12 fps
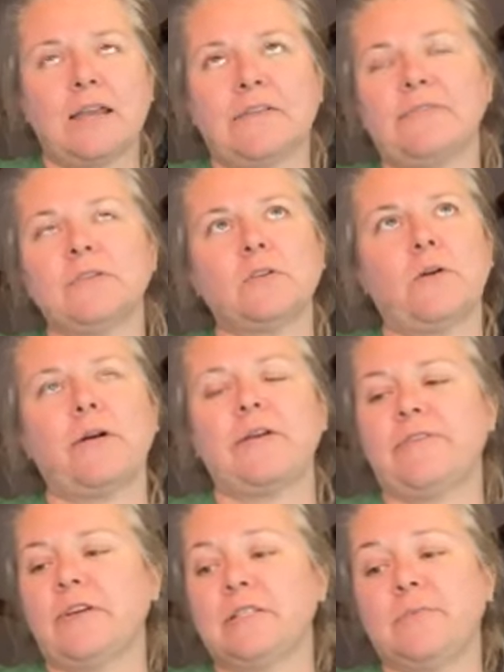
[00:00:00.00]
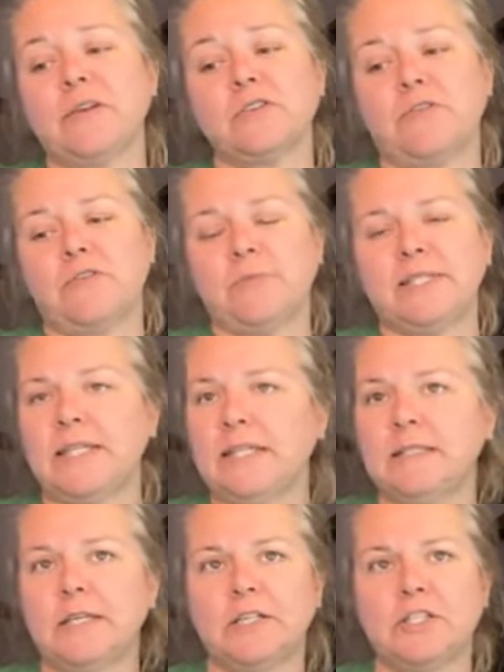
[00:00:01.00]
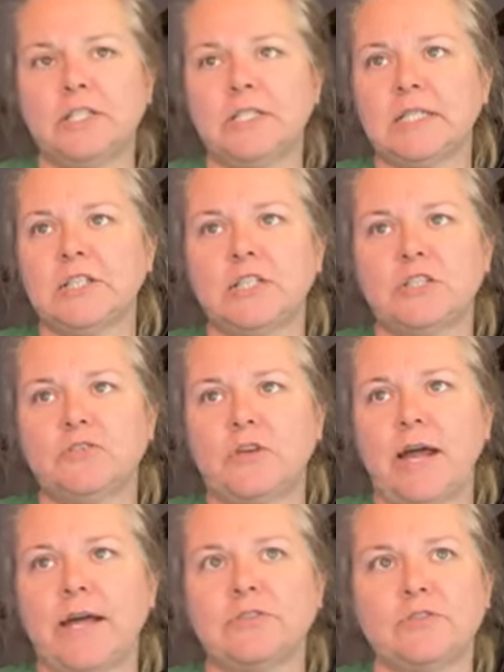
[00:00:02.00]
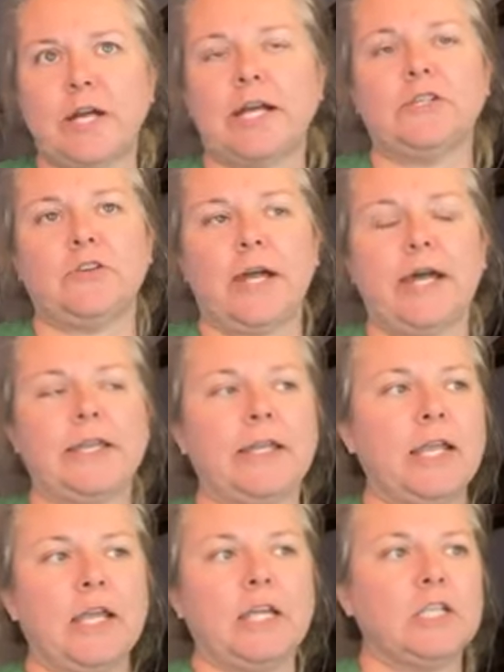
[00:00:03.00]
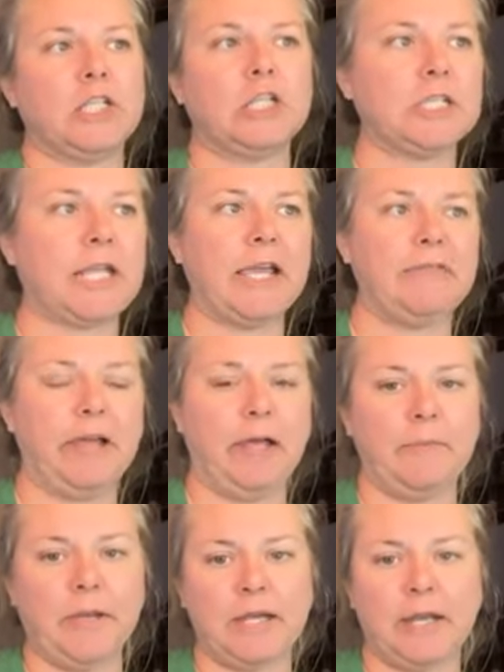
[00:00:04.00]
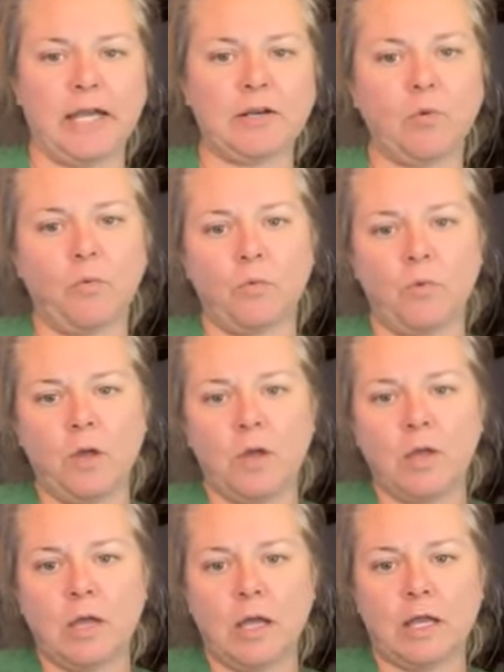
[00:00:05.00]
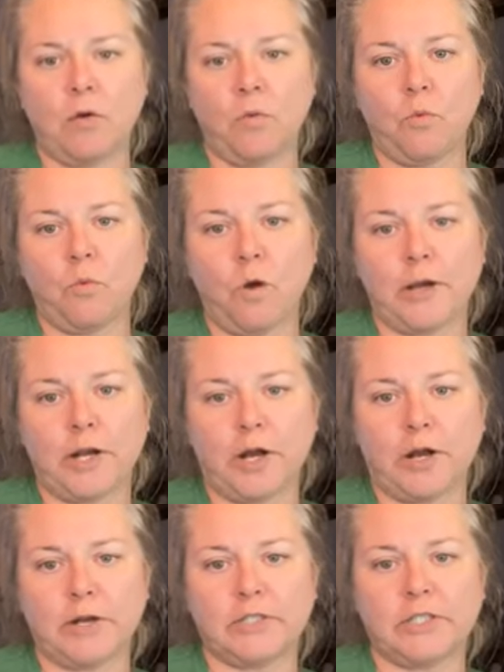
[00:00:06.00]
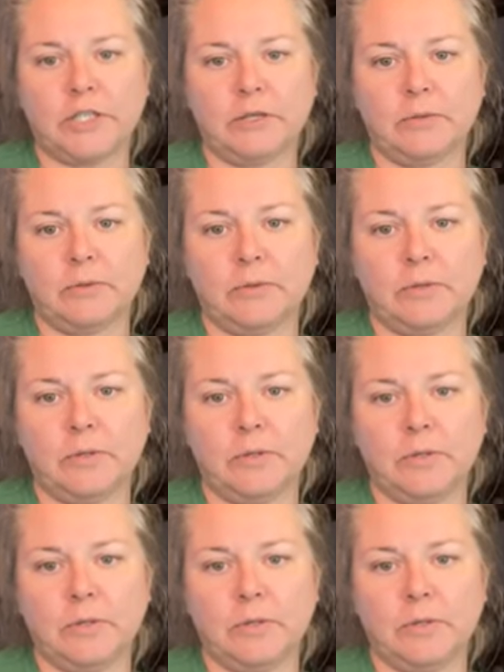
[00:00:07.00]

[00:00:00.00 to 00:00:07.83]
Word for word: And I feel sorry, especially for Miss TC, because she said she tried and tried and tried, and she just gave up. And I don't want her to